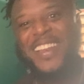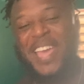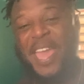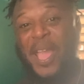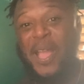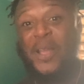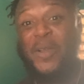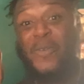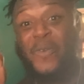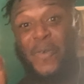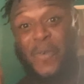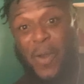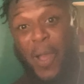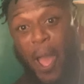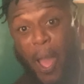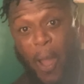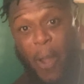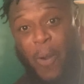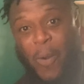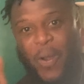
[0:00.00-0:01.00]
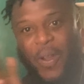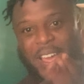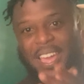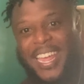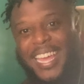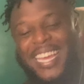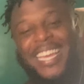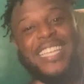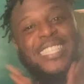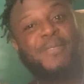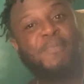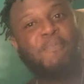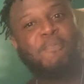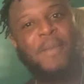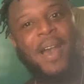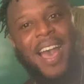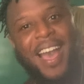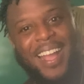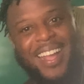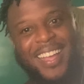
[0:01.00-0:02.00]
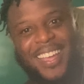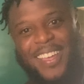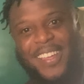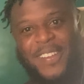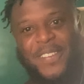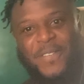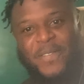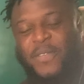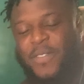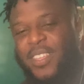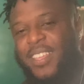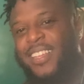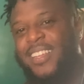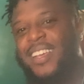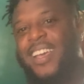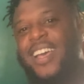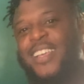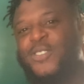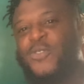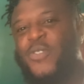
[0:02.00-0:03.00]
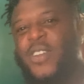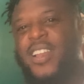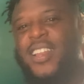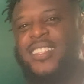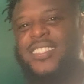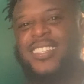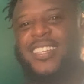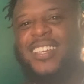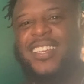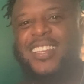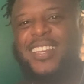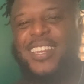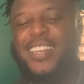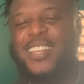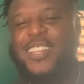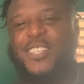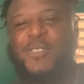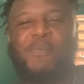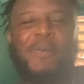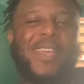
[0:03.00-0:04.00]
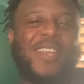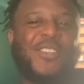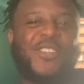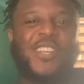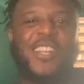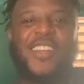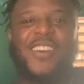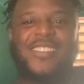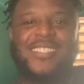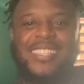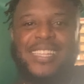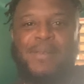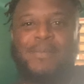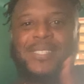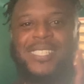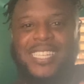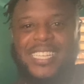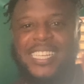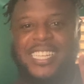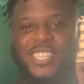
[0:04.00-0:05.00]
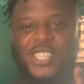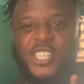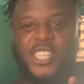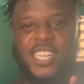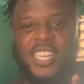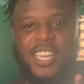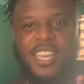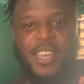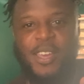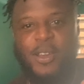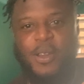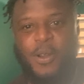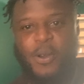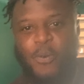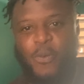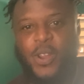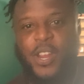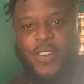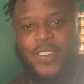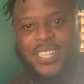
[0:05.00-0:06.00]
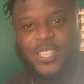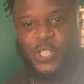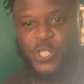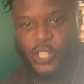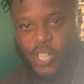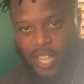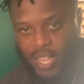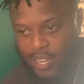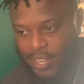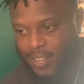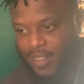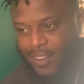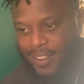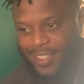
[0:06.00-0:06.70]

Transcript: like, wow, he's back. Because reality, this page should have his name TG. Where is Sean?